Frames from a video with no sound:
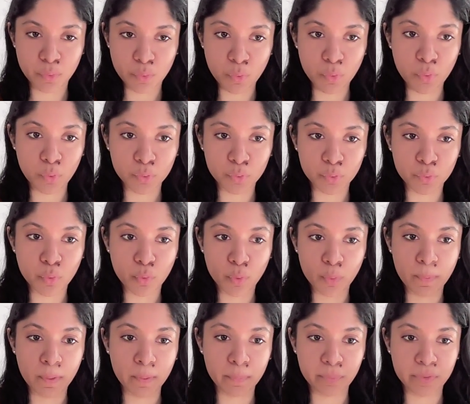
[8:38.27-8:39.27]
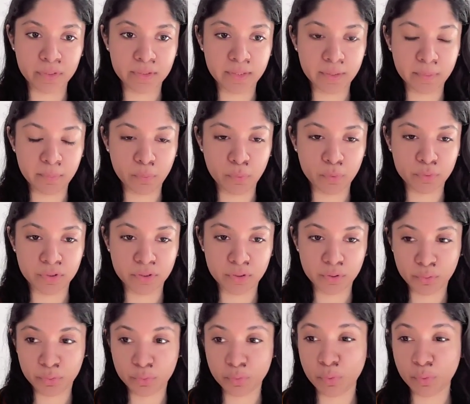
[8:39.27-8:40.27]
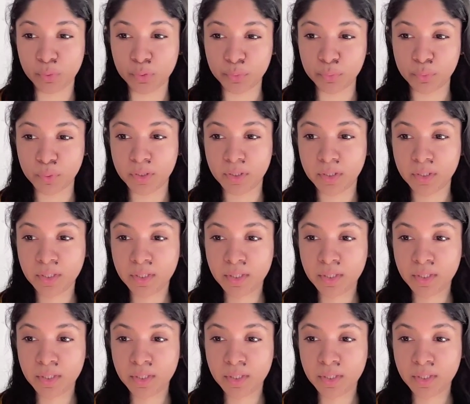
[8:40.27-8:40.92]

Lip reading: or to cope up with the emotion, you go to a